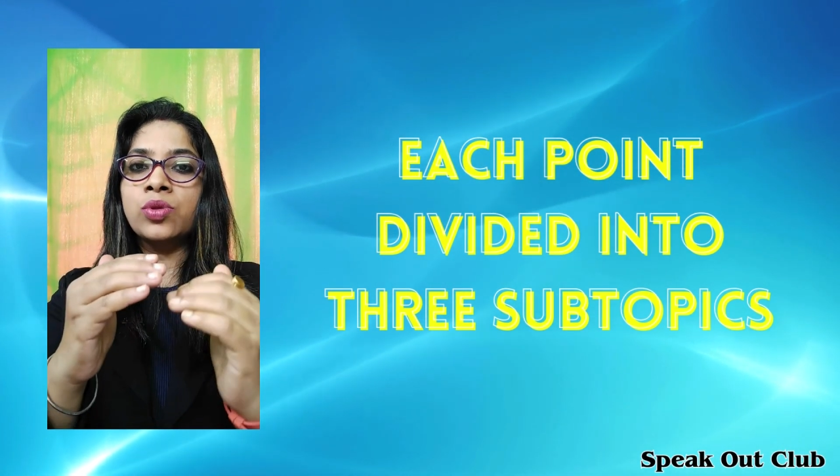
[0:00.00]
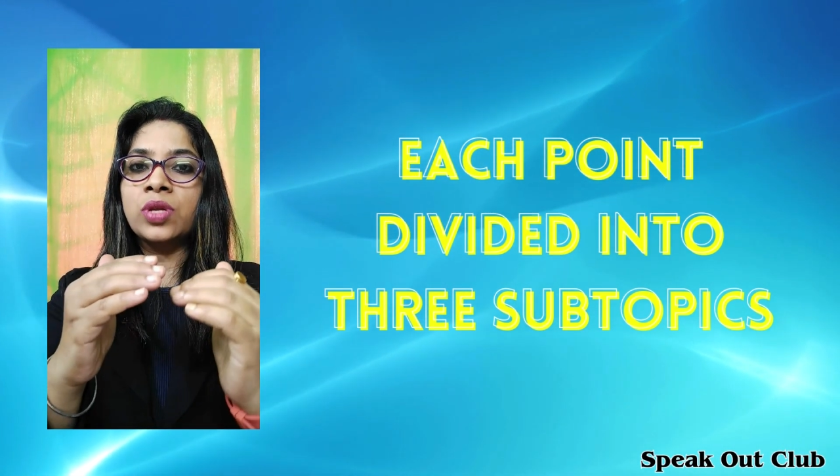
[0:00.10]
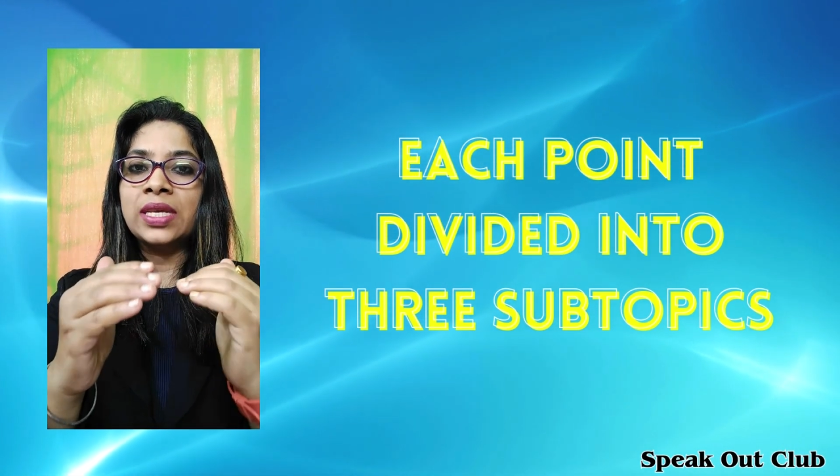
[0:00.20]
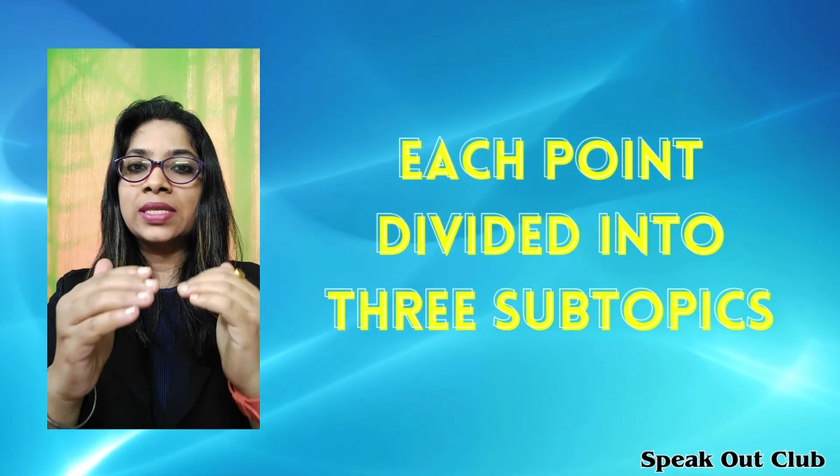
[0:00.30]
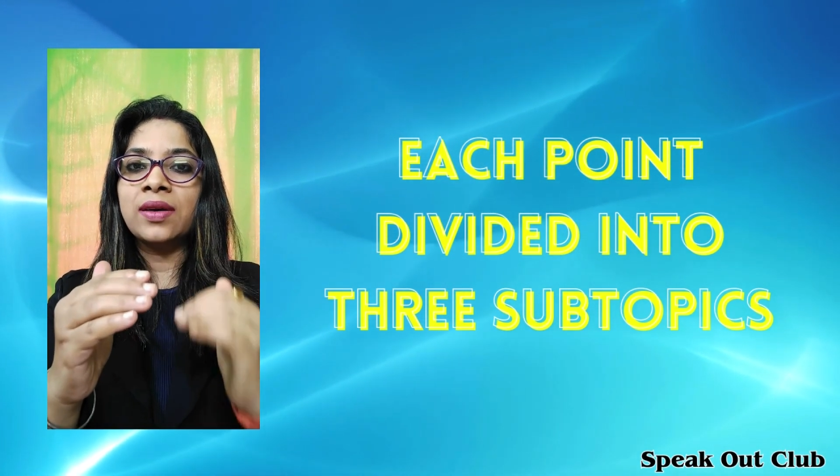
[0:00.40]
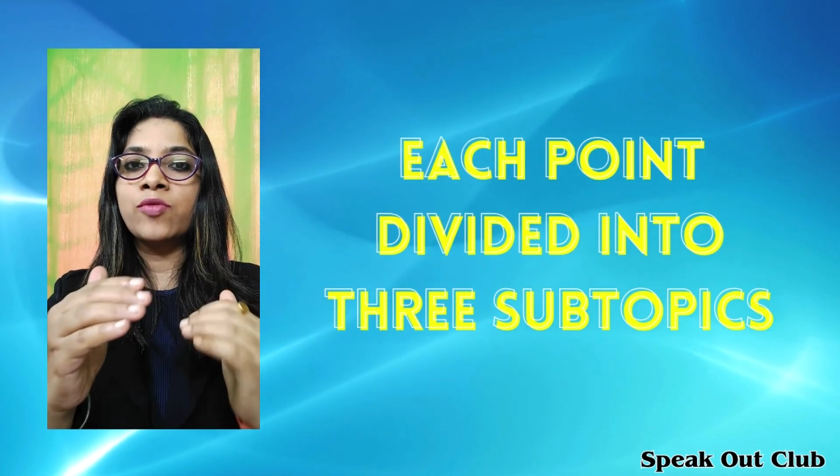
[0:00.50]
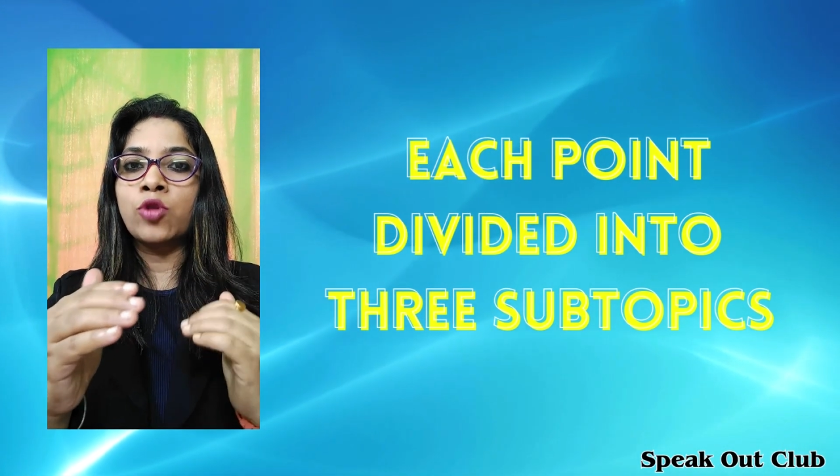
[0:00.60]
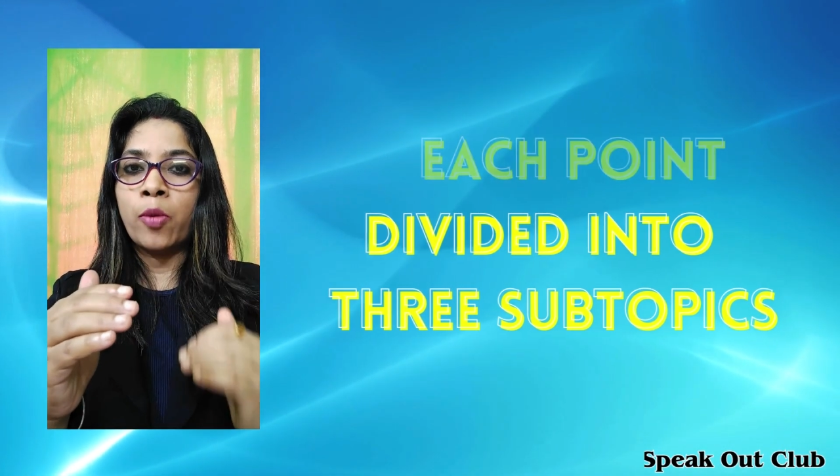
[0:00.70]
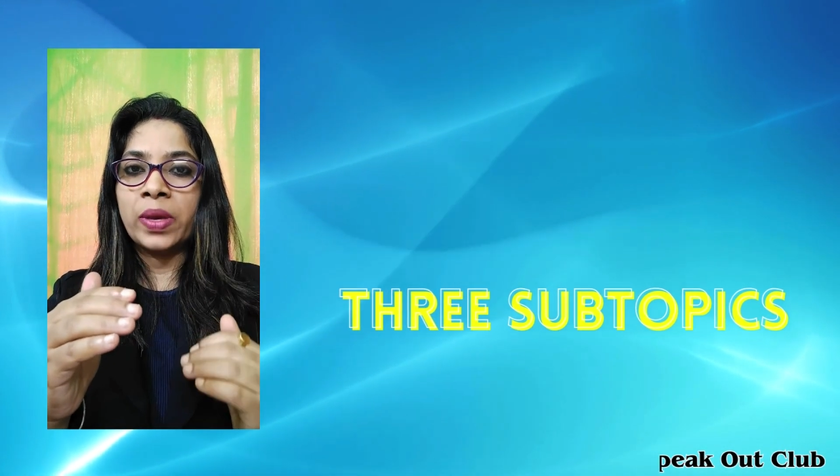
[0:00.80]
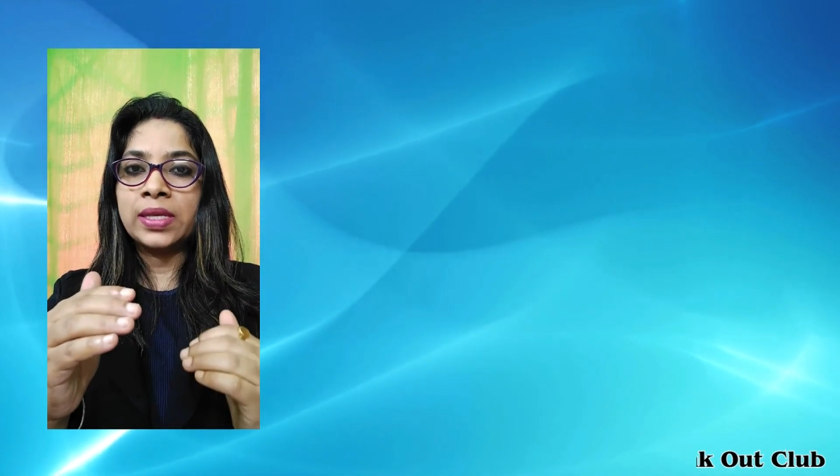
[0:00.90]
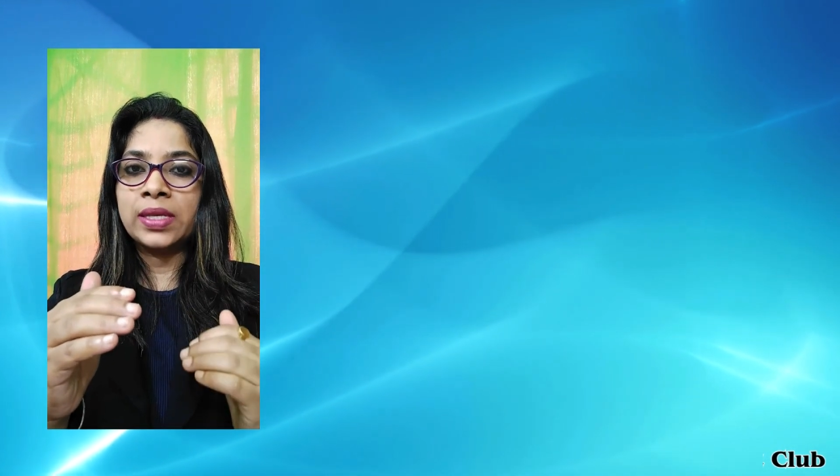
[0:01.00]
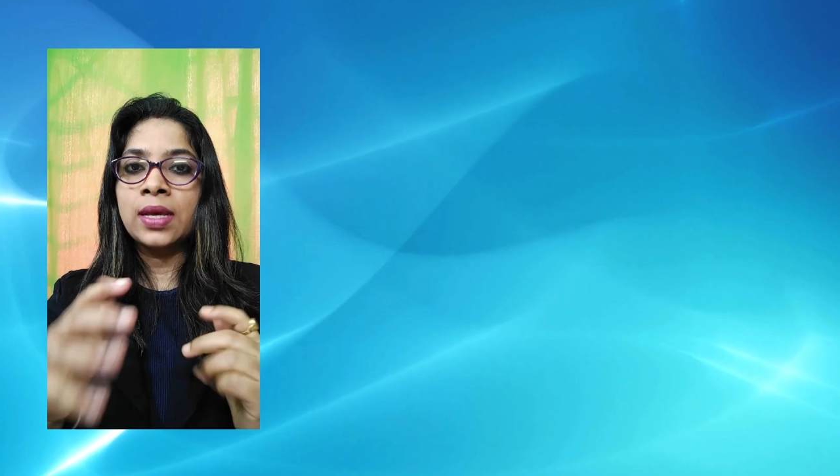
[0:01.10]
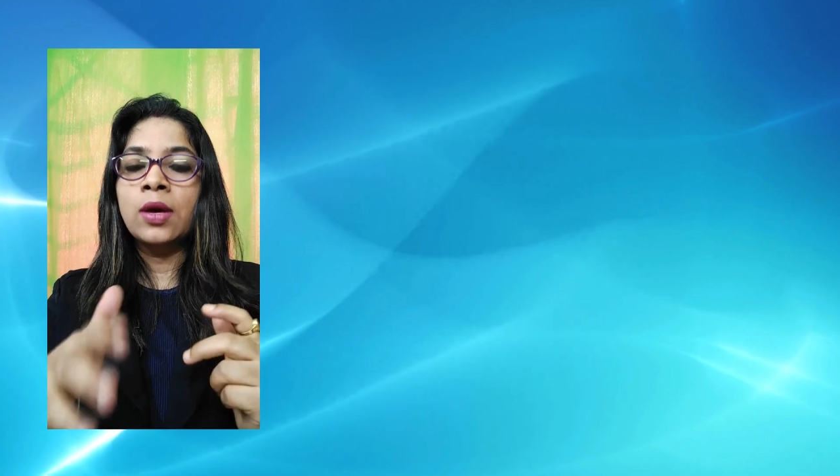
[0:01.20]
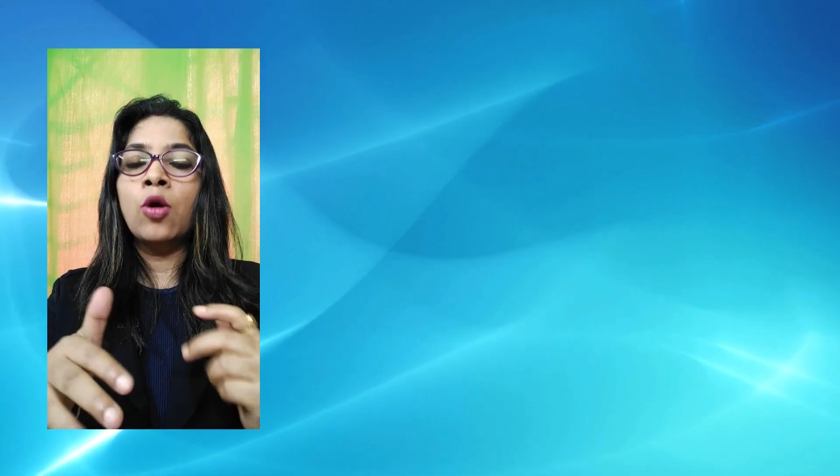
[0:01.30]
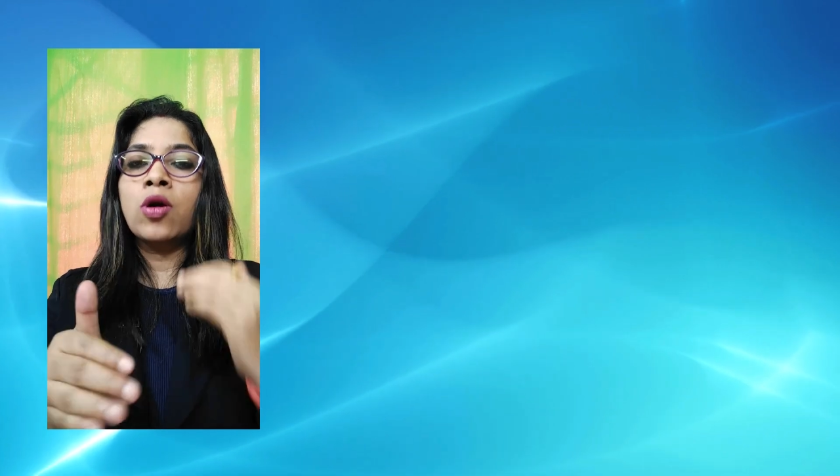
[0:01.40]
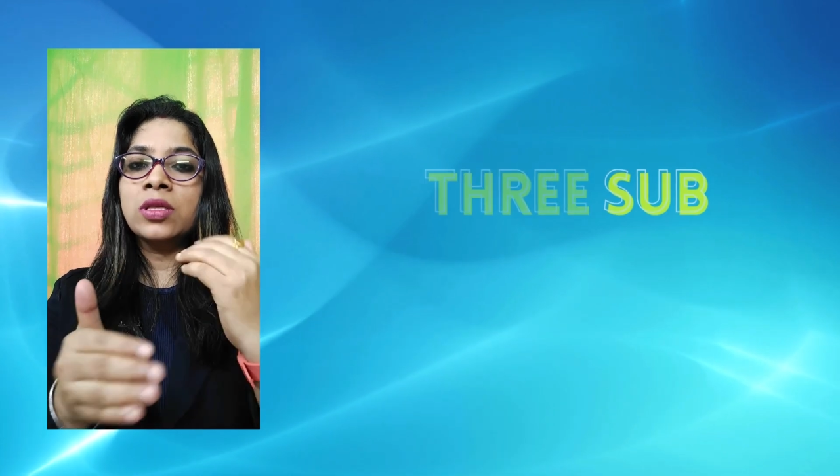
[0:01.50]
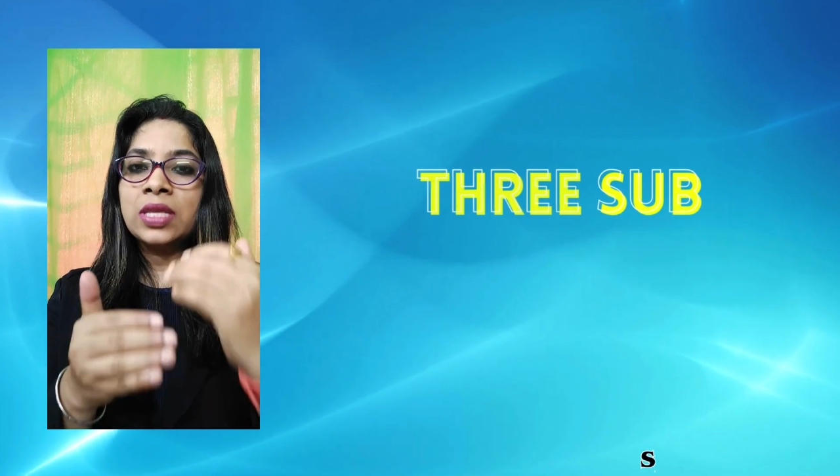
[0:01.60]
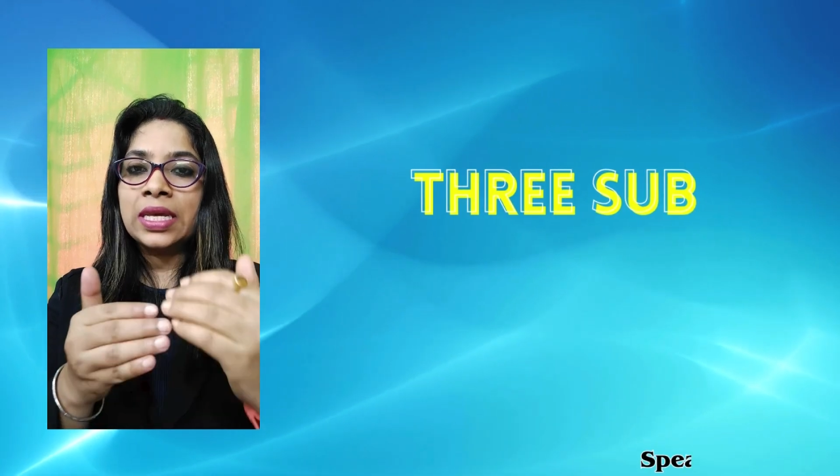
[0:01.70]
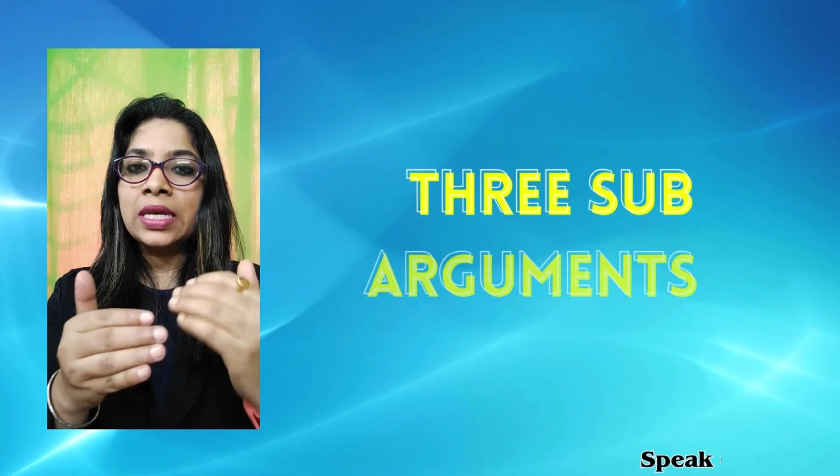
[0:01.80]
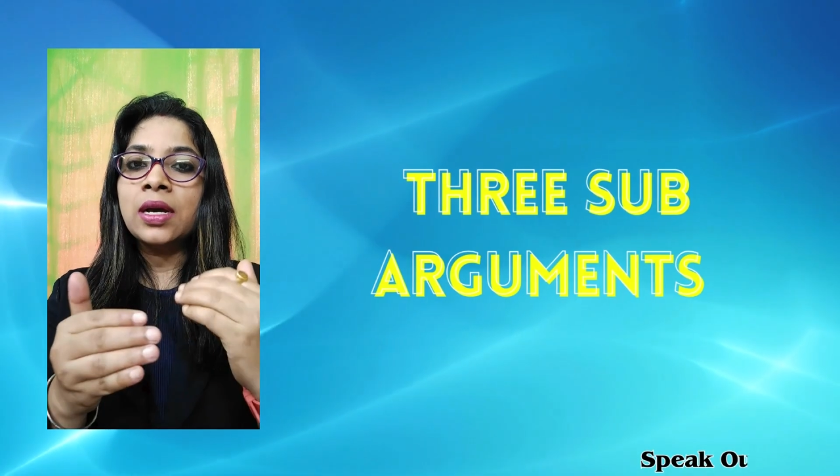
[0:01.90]
3 subtopics or
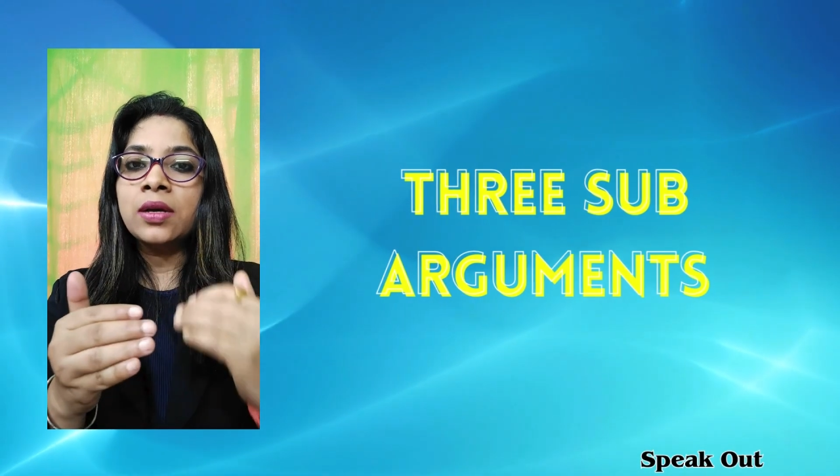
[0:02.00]
3